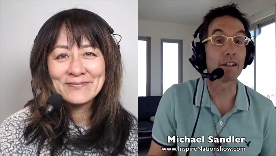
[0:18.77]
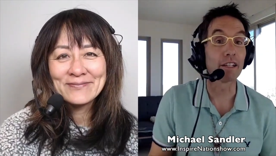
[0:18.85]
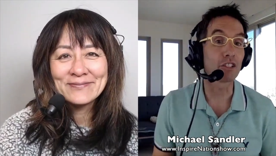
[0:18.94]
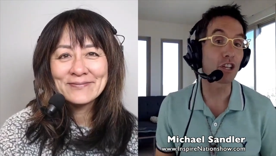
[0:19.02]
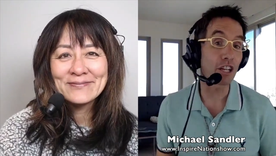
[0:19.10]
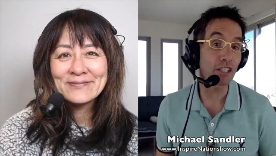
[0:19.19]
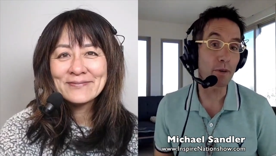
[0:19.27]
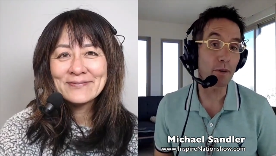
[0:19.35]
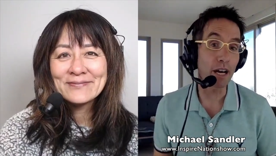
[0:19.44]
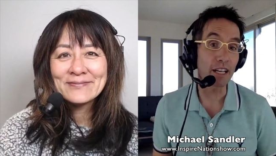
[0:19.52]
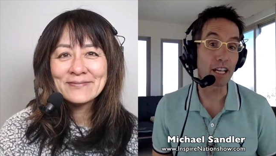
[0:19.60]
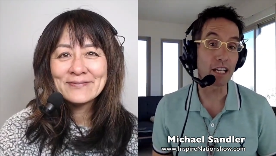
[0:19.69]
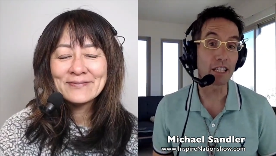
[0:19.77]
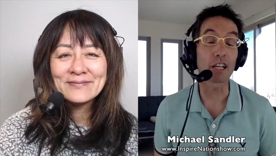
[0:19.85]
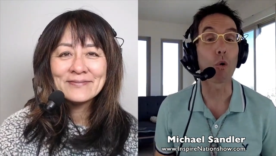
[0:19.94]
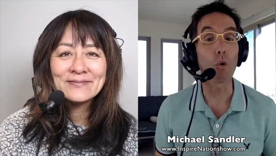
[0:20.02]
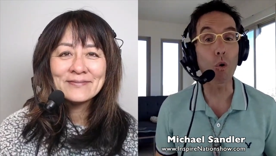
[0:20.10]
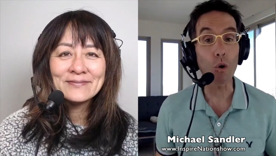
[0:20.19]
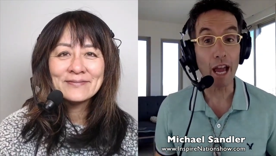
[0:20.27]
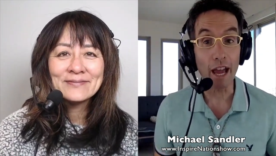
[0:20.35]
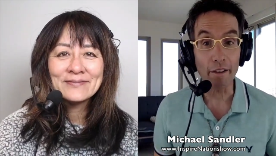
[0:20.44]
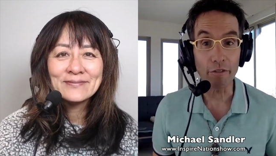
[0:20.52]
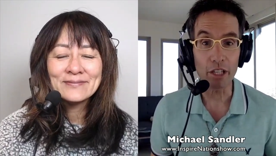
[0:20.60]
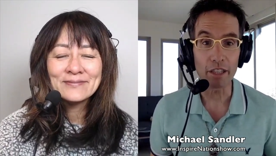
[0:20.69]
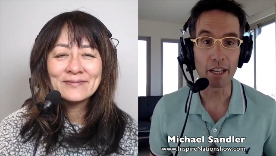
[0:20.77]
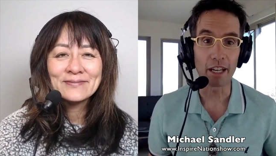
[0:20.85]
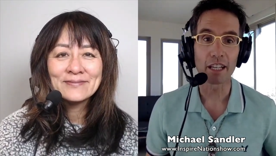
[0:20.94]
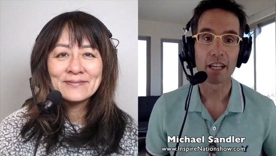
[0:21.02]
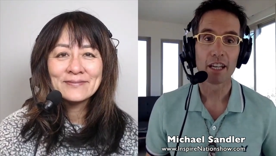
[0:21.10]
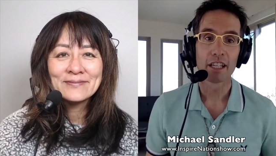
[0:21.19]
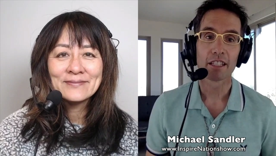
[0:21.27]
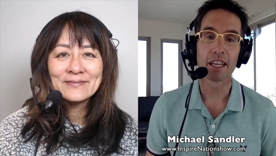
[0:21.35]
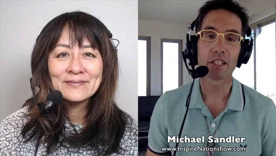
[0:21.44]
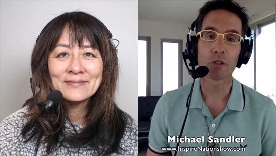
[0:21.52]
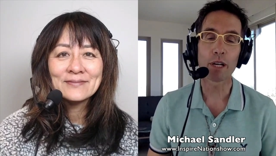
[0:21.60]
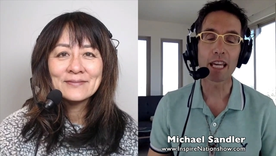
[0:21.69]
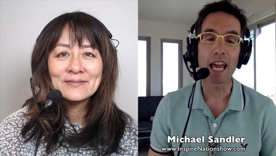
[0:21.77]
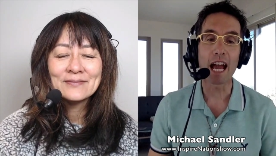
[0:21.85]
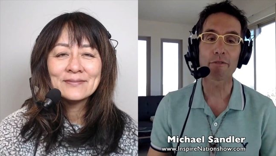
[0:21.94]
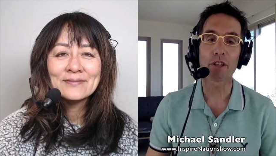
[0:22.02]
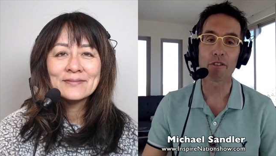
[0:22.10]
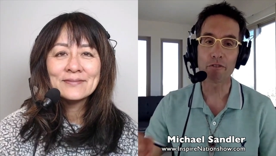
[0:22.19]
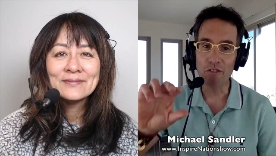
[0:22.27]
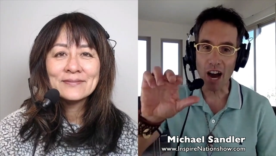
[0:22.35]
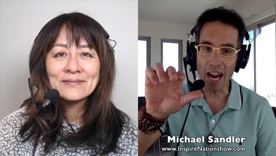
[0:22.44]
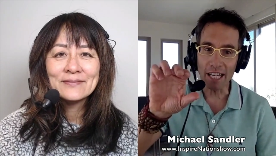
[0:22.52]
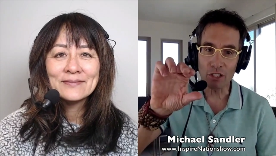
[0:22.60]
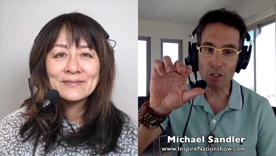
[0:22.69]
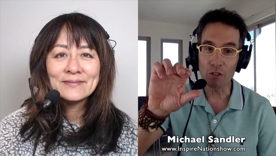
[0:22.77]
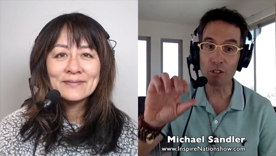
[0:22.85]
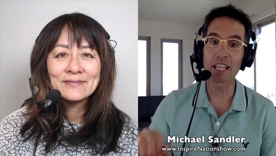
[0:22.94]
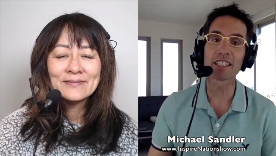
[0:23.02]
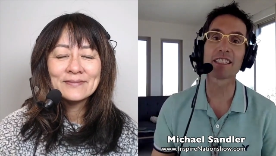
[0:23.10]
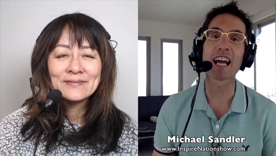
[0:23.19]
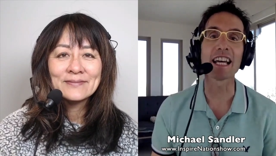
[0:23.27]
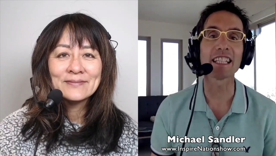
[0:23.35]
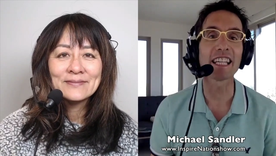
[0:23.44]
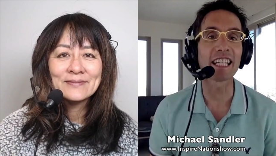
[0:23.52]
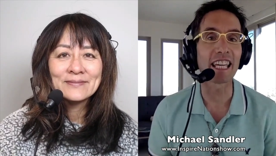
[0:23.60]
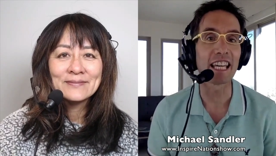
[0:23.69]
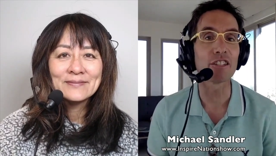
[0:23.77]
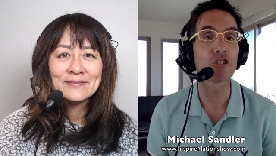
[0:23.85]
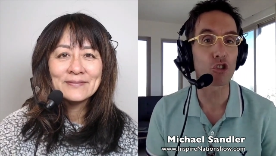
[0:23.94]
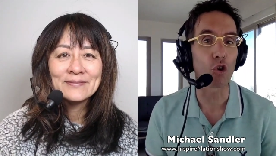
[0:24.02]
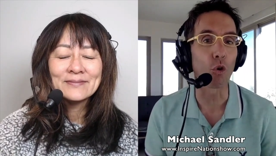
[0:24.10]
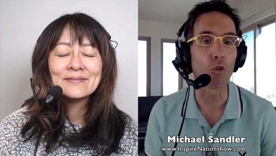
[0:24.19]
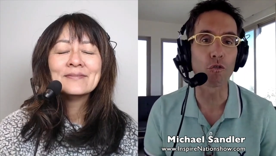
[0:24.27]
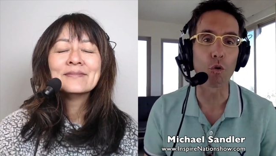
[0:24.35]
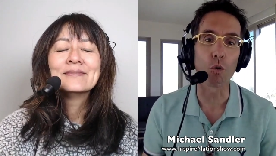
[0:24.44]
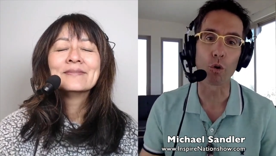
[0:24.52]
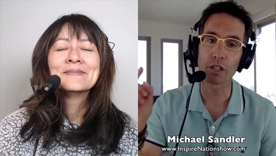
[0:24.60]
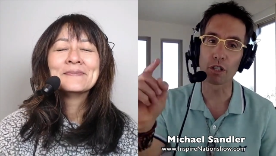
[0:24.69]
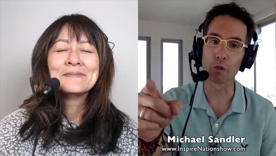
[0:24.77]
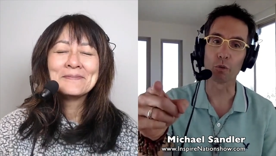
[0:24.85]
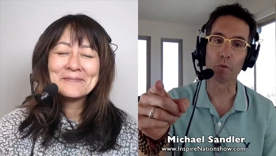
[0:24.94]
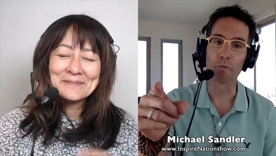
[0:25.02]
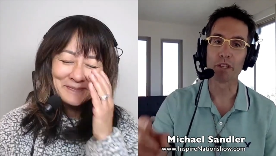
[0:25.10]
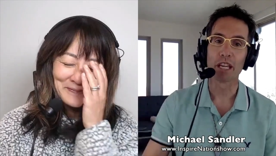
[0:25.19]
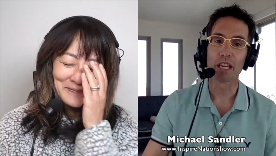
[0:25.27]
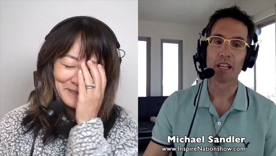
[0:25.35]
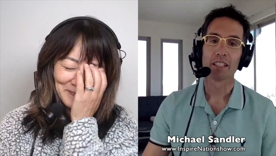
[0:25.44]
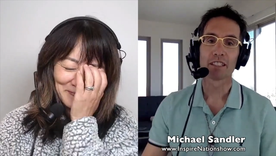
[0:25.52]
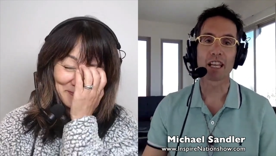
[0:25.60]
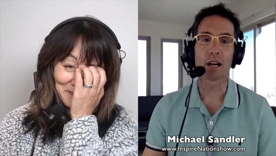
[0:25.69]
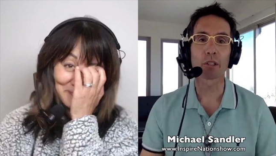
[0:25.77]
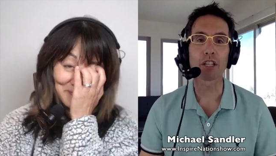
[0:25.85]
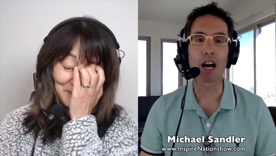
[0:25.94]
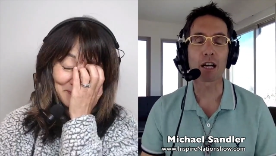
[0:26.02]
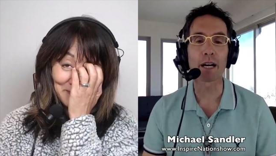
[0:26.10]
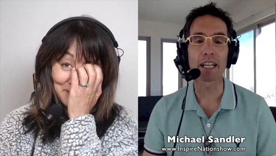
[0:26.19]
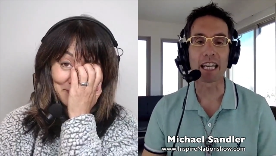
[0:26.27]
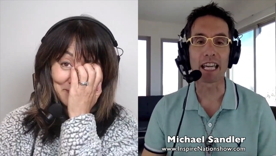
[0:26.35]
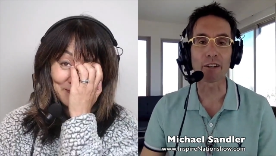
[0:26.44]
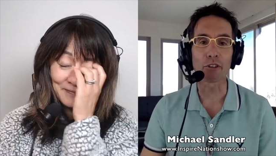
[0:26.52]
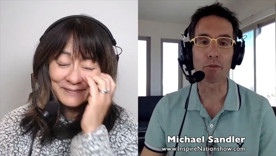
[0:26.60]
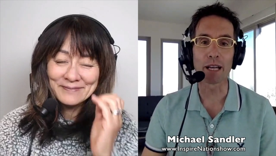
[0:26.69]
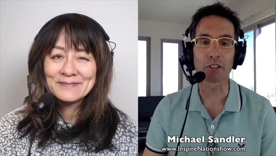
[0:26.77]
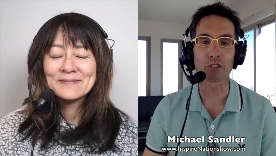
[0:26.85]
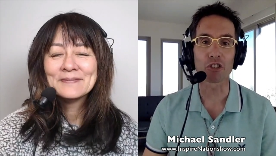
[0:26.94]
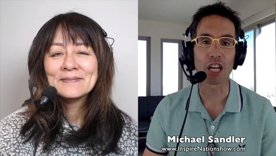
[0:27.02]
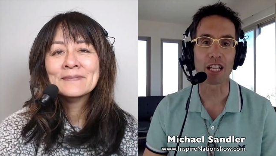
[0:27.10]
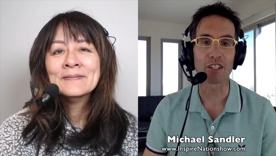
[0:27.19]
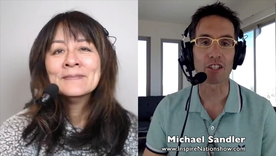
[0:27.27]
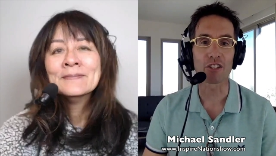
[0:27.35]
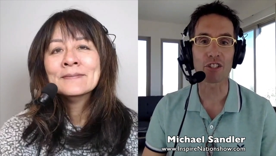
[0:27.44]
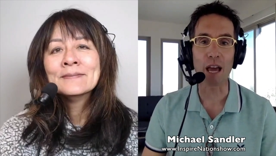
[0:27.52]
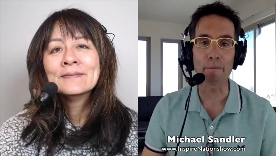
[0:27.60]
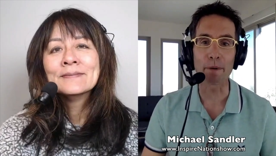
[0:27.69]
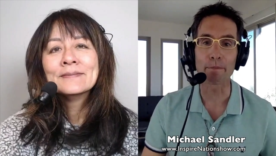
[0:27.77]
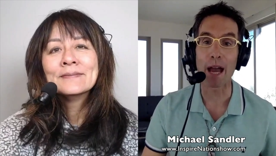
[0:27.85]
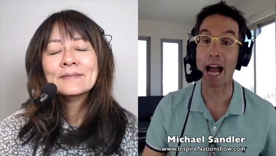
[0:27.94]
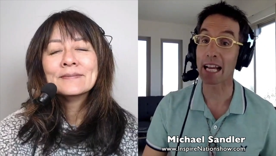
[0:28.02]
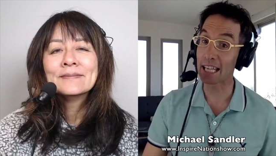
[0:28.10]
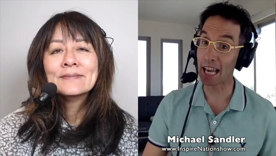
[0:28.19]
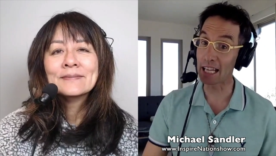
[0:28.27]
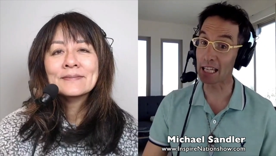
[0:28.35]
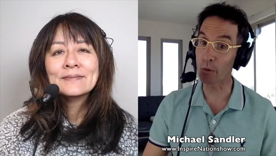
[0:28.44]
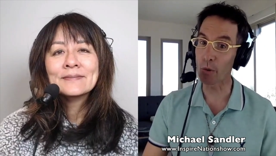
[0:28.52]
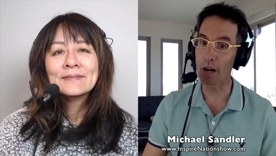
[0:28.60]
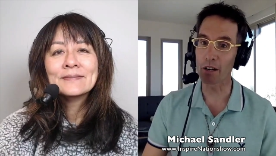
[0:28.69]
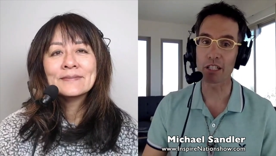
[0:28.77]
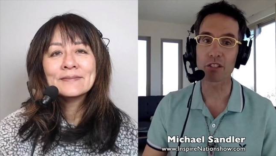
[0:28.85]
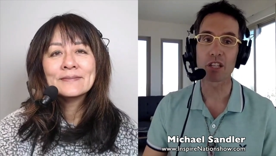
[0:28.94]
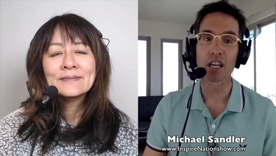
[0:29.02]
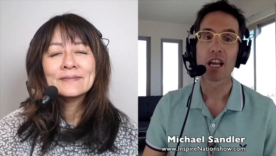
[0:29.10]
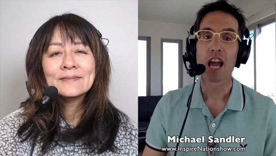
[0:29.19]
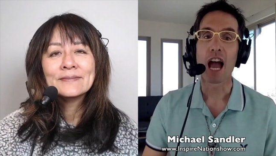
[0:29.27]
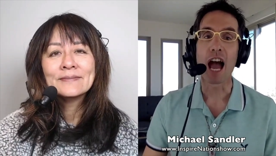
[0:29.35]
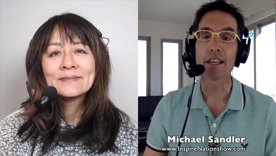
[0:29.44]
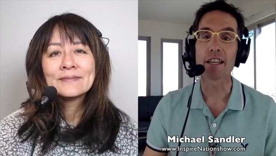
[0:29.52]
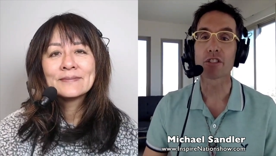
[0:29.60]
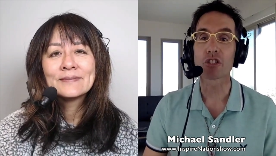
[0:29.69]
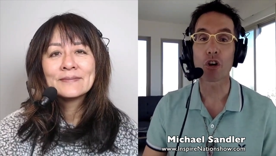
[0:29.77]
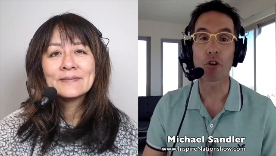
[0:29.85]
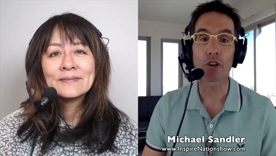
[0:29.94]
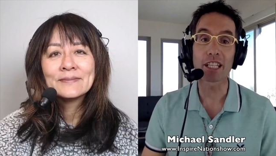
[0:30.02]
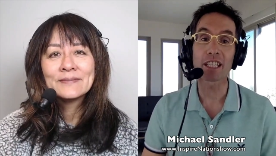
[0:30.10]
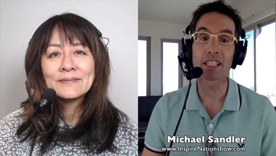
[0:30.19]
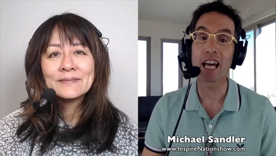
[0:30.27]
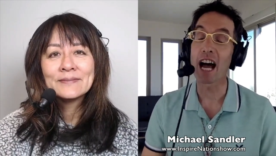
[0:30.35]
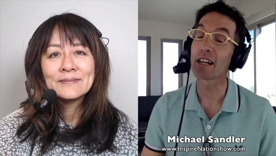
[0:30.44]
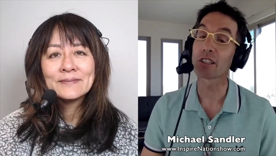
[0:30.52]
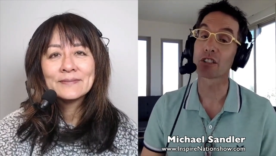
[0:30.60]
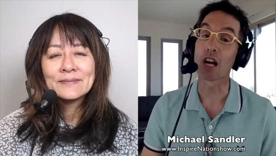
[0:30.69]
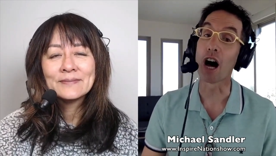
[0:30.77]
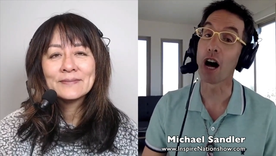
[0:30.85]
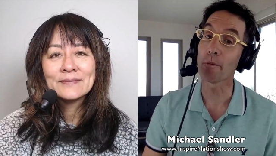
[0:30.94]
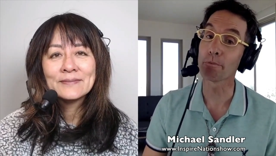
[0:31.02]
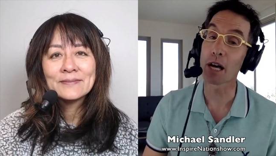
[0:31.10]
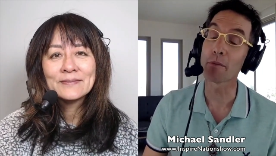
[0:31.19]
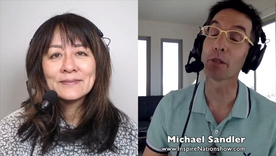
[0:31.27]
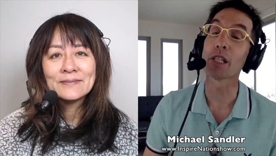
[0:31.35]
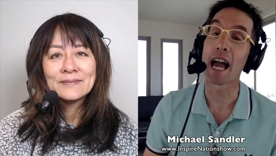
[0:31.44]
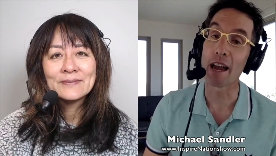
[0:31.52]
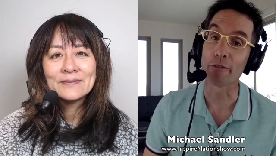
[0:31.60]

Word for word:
Speaker 1: better at just about anything or everything, then do we have the fine tuning, dialing in show for you? Today we'll talk about incremental changes, stepping back, gaining awareness, and turning the dial to up level